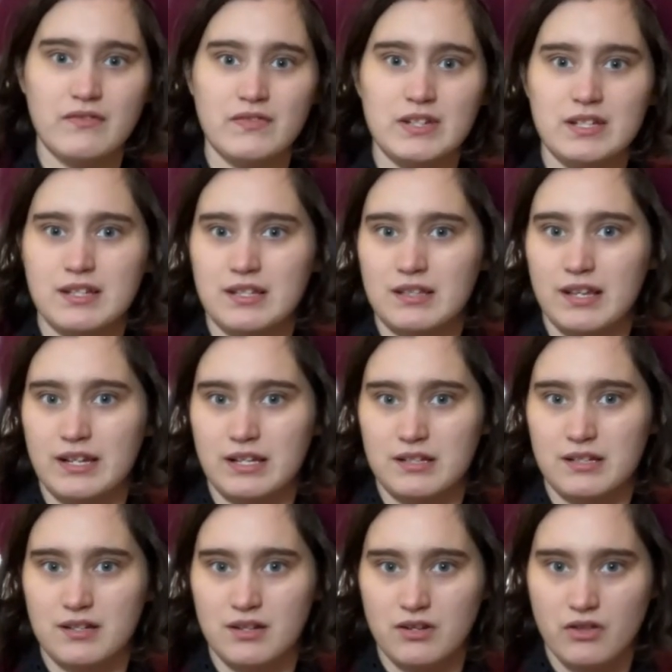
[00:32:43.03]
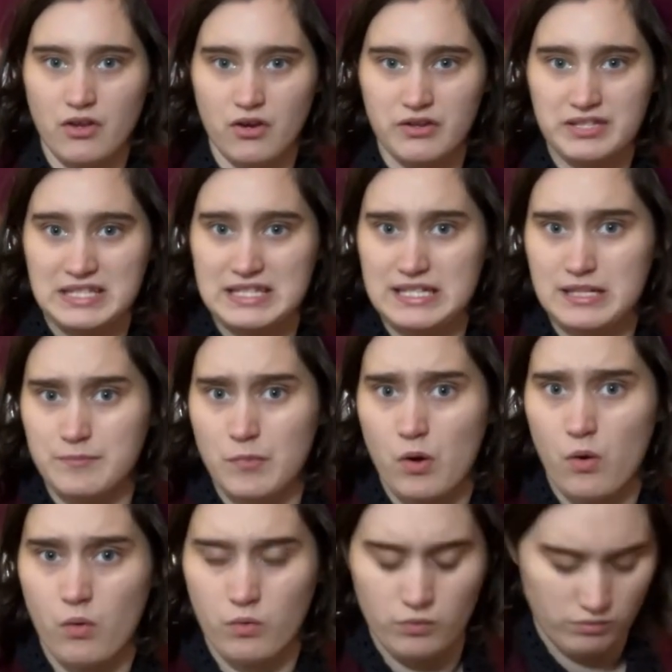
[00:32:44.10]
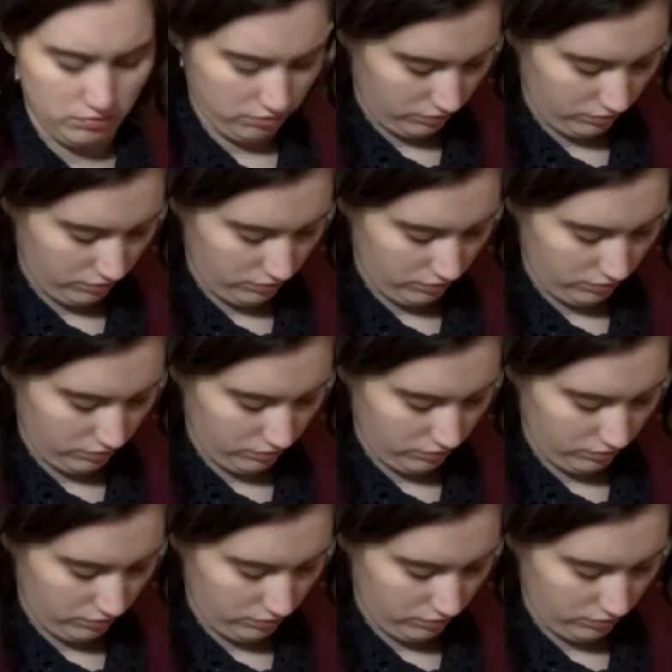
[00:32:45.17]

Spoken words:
it in like the seam hole.